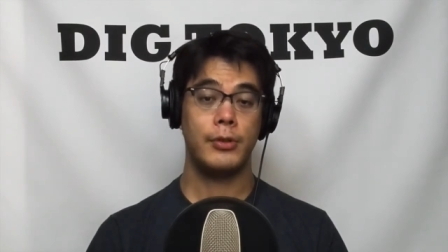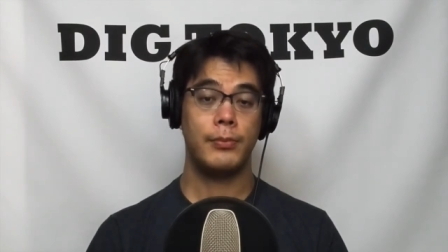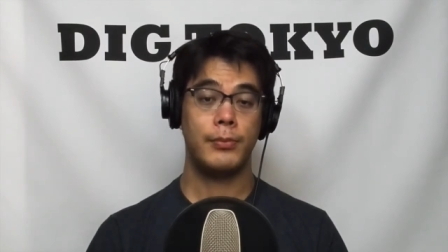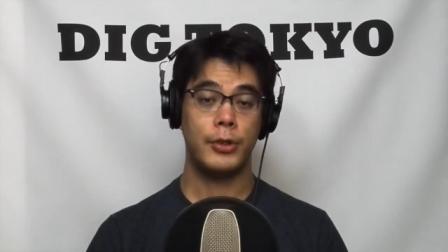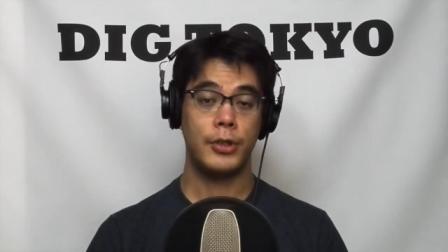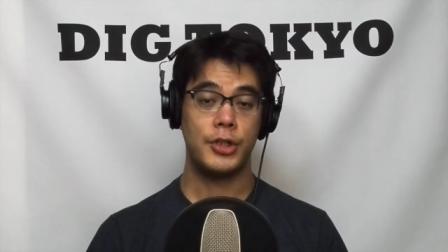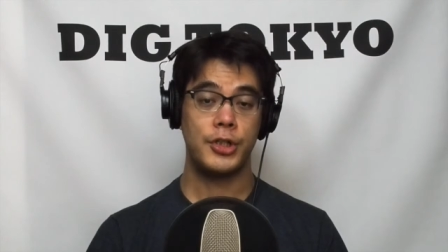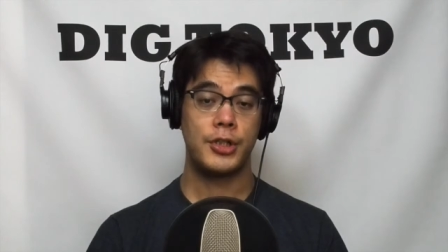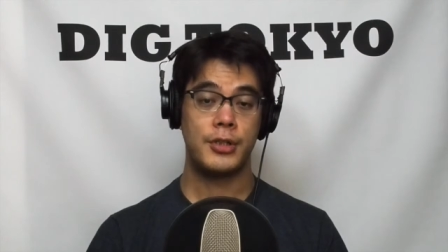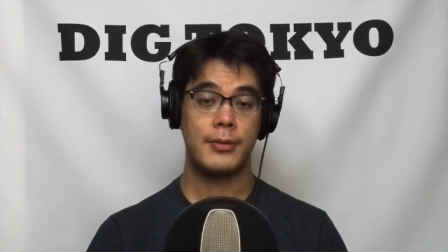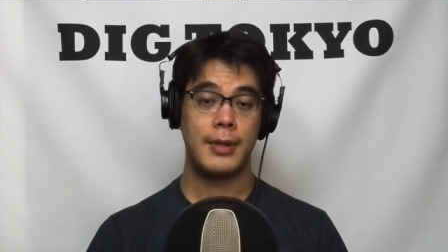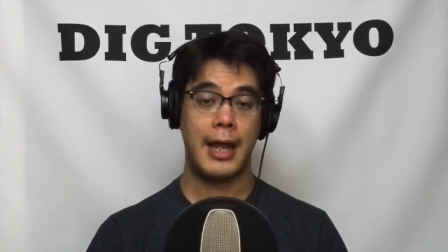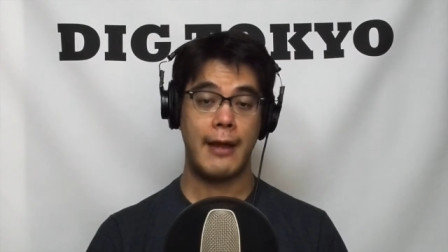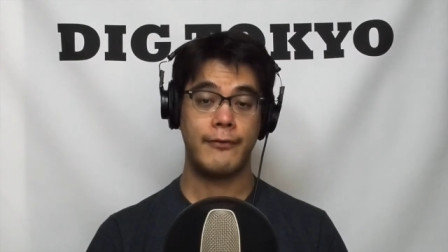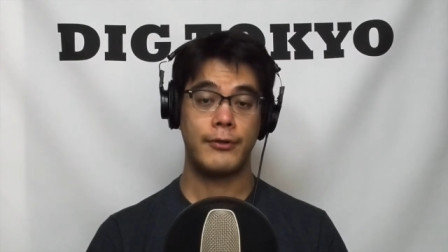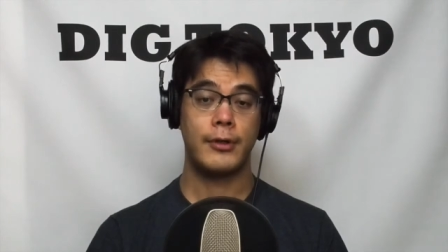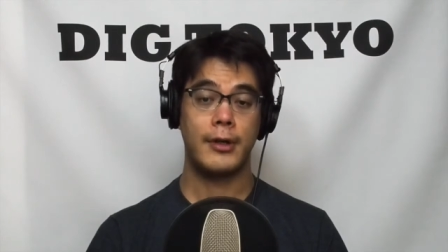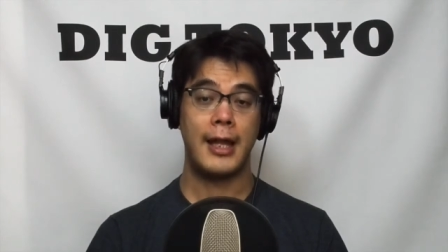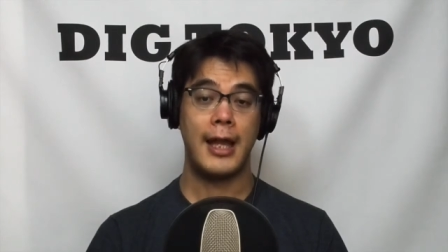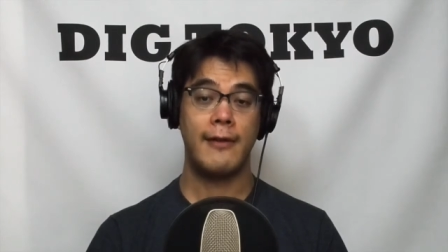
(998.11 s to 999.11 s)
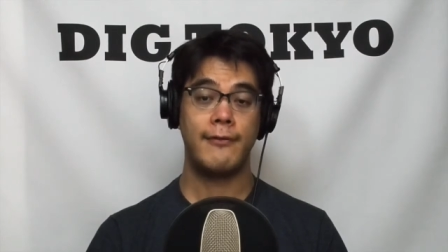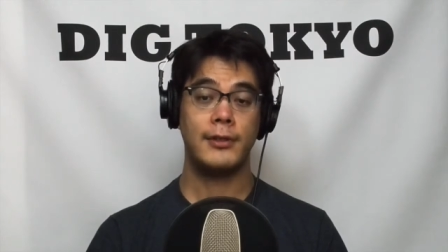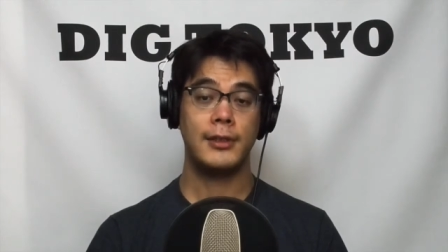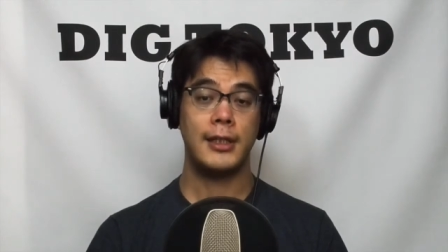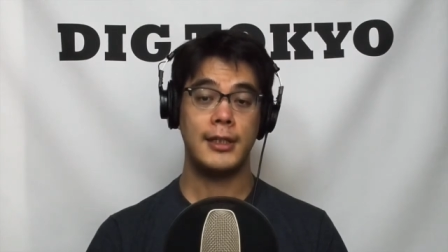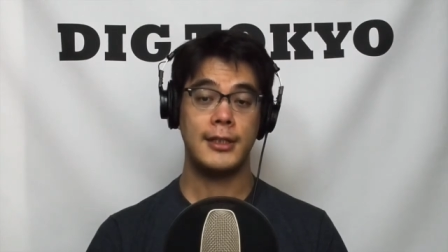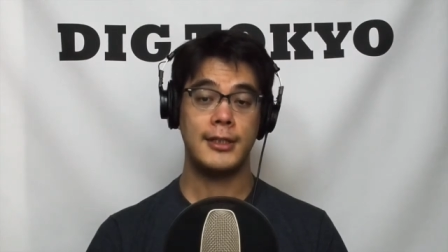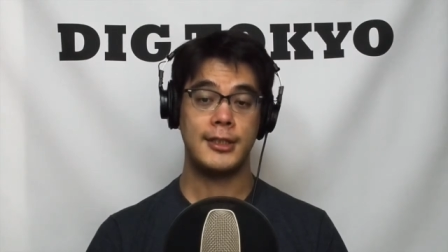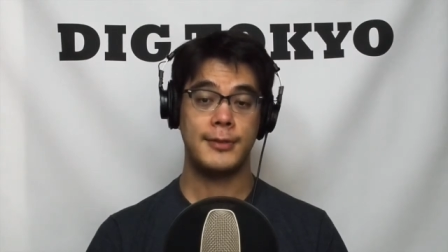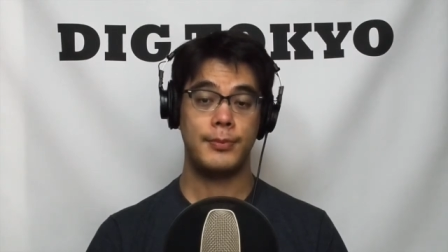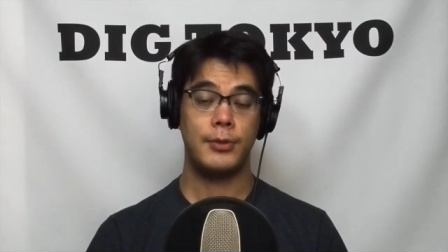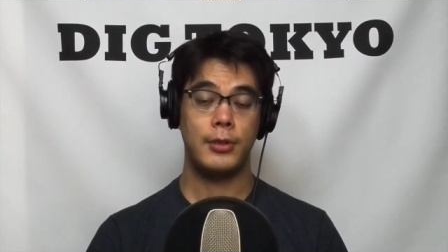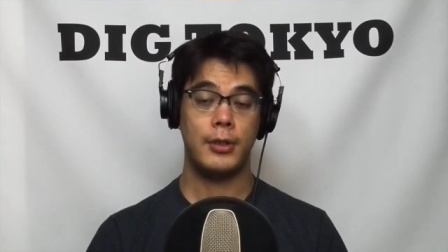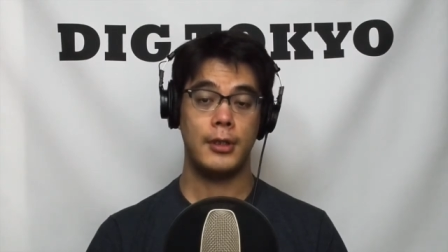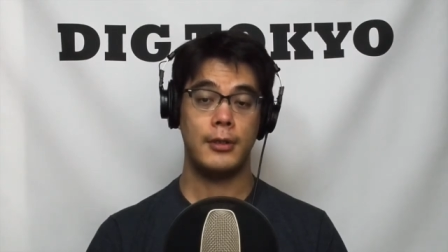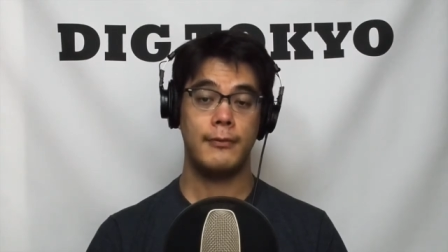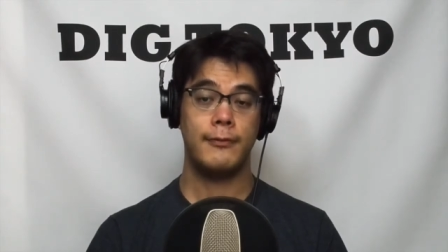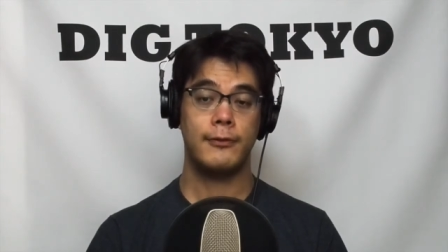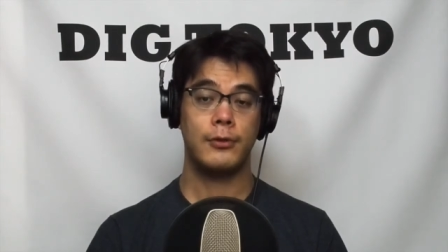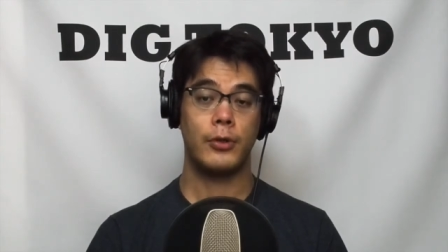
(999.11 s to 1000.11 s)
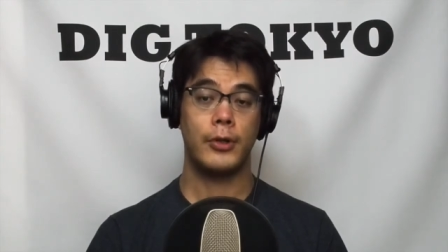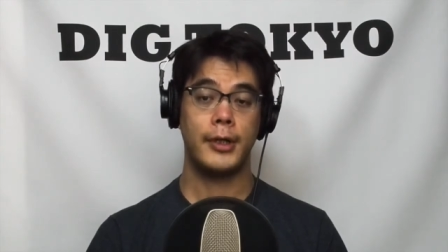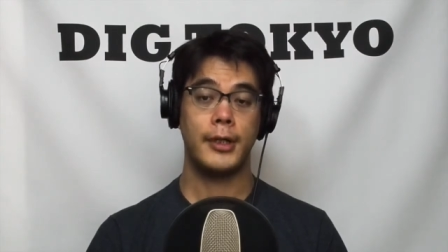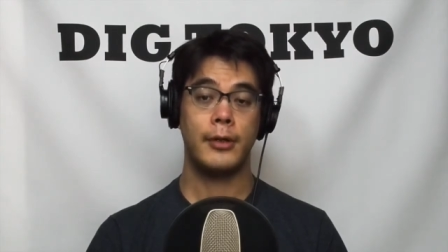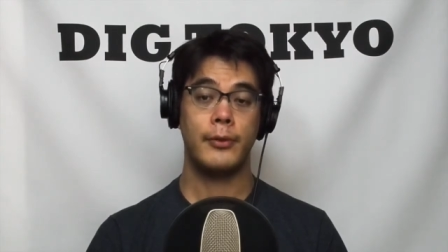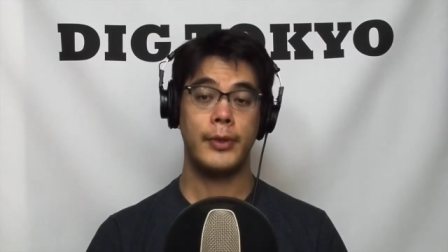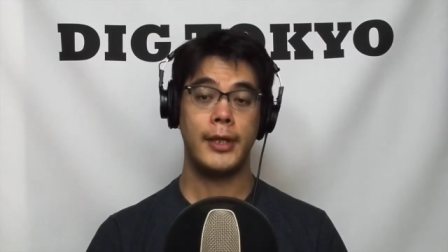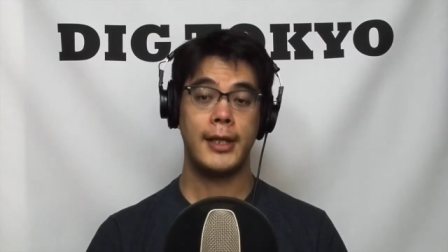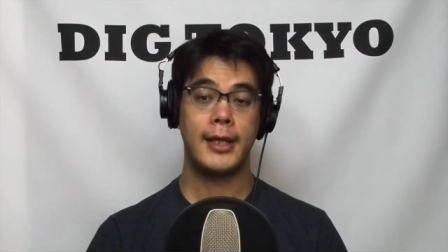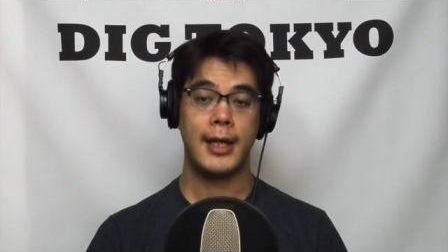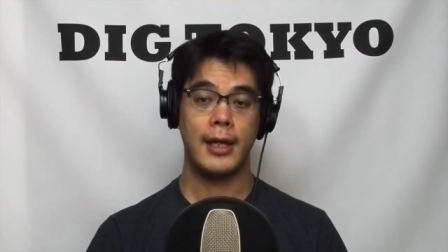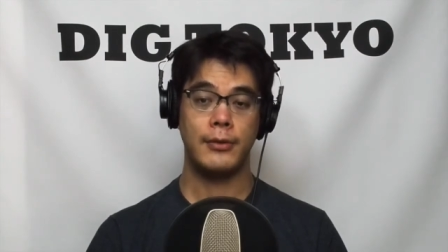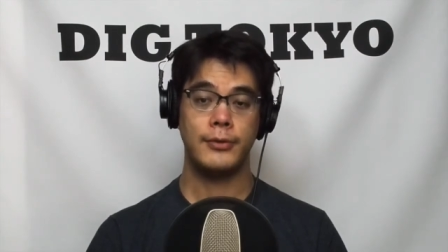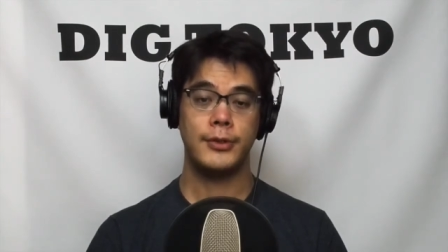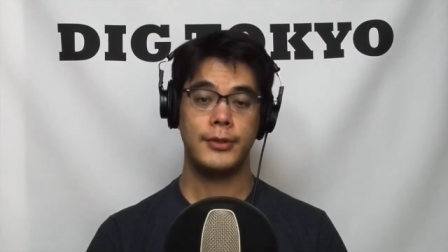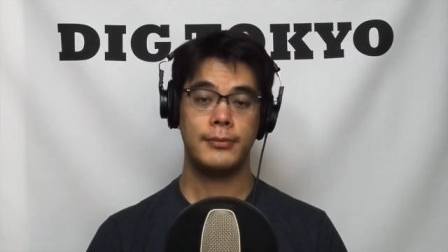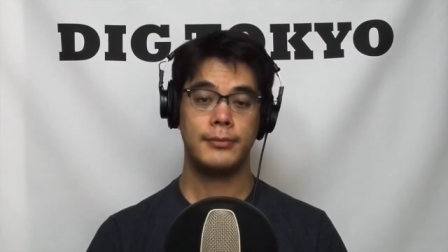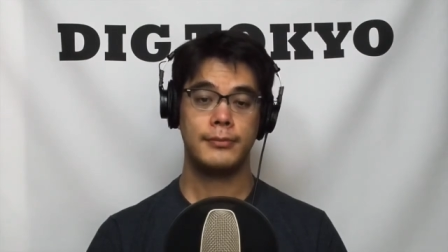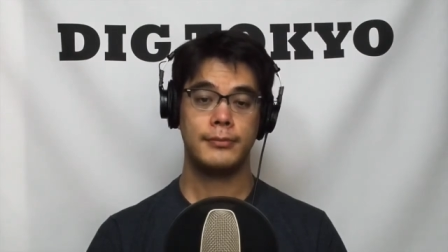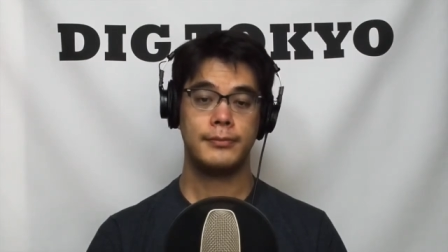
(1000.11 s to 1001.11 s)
Bush after a heavily disputed Florida recount.